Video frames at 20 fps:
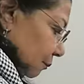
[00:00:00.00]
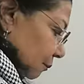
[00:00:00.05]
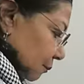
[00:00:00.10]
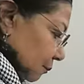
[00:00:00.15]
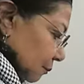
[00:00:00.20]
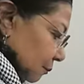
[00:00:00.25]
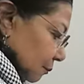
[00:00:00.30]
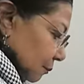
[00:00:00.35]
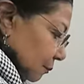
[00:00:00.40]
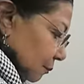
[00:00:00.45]

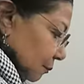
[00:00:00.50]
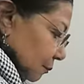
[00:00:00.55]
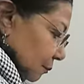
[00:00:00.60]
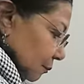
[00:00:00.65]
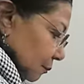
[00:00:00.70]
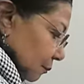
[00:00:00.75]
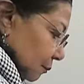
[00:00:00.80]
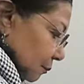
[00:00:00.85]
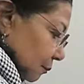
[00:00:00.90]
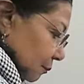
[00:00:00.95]

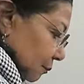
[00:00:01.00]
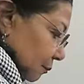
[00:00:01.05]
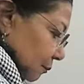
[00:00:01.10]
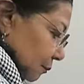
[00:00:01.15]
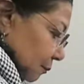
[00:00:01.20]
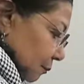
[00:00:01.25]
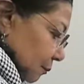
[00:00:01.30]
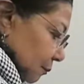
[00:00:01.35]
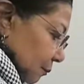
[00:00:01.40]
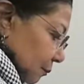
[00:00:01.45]

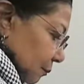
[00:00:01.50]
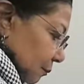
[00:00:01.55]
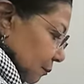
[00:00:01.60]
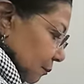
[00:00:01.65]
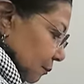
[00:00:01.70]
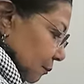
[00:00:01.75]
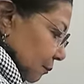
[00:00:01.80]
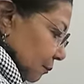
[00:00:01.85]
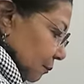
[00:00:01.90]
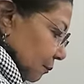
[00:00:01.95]

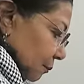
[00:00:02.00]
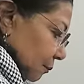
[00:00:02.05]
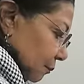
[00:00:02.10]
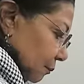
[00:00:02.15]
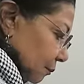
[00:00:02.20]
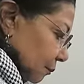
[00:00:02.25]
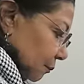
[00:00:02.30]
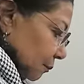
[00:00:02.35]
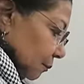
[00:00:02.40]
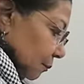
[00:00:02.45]

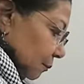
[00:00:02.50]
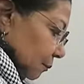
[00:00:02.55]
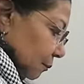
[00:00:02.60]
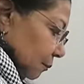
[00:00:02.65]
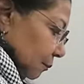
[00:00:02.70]
Nobody speaks.